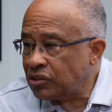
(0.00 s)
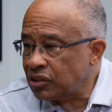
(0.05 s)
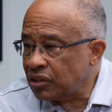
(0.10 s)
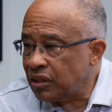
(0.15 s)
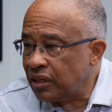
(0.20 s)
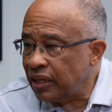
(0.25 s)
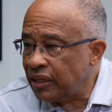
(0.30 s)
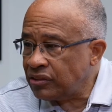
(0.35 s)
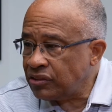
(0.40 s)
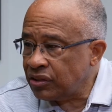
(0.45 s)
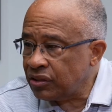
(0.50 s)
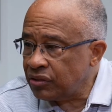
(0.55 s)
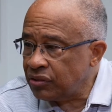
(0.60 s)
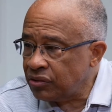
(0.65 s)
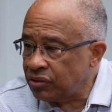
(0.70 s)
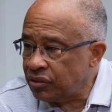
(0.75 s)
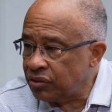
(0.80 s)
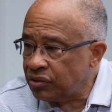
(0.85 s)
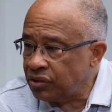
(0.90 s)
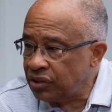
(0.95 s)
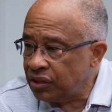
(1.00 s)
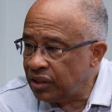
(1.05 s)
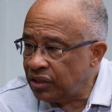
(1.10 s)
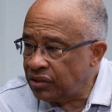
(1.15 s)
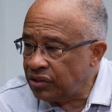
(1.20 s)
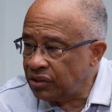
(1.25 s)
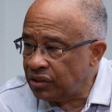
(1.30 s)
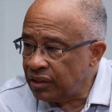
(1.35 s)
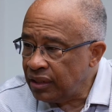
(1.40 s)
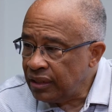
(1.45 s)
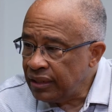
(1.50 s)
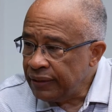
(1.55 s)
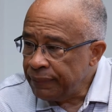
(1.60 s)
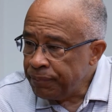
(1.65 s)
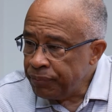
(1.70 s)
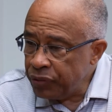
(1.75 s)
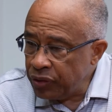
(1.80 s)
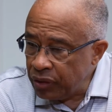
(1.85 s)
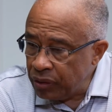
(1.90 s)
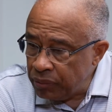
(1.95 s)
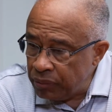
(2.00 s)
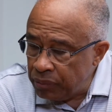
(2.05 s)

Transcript: Scholastic Association to